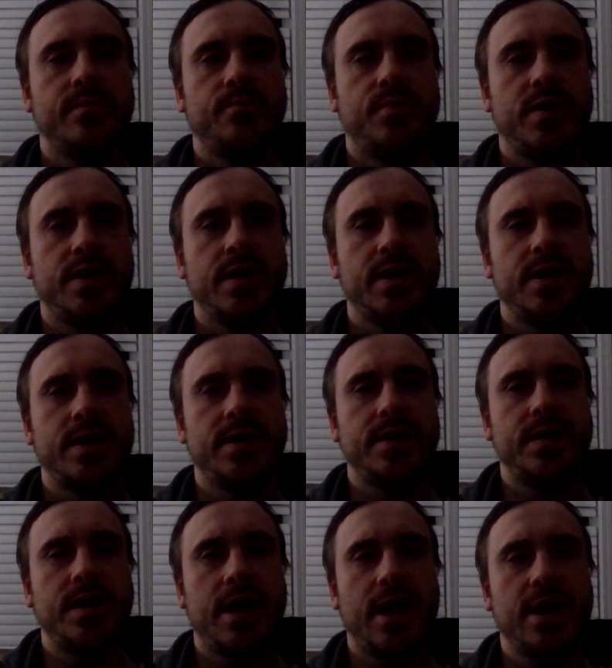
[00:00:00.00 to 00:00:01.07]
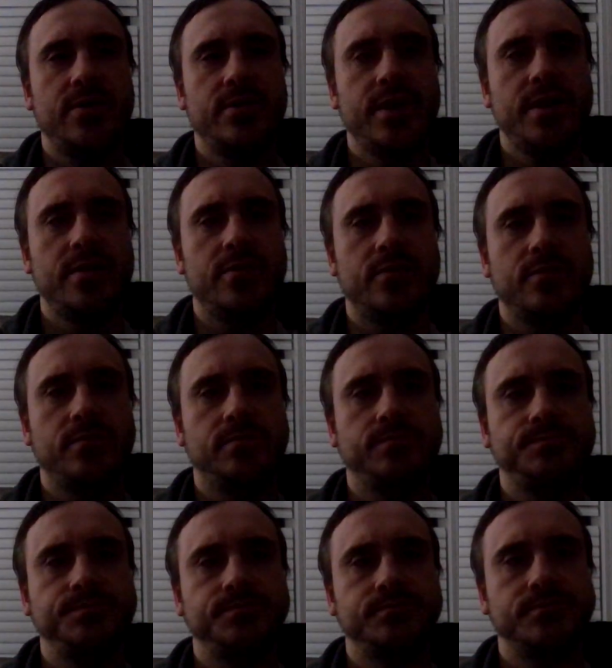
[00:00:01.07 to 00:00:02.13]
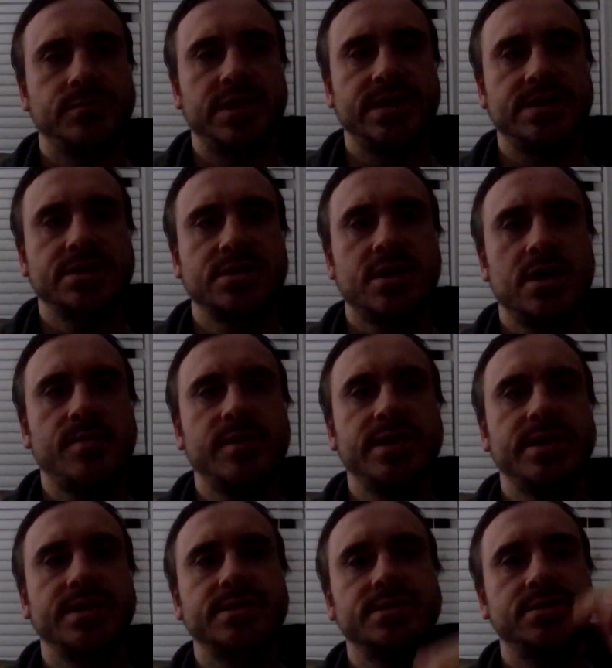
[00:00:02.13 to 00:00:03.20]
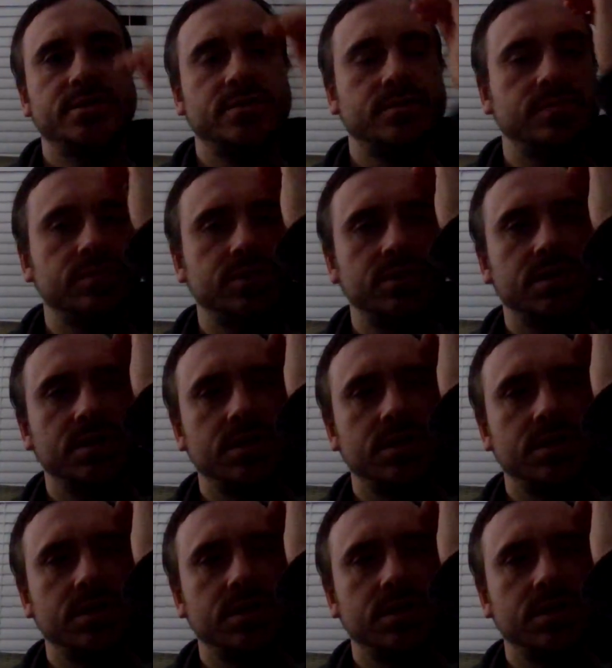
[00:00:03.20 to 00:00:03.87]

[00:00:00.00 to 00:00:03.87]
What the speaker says: But I don't know. It is commonly assumed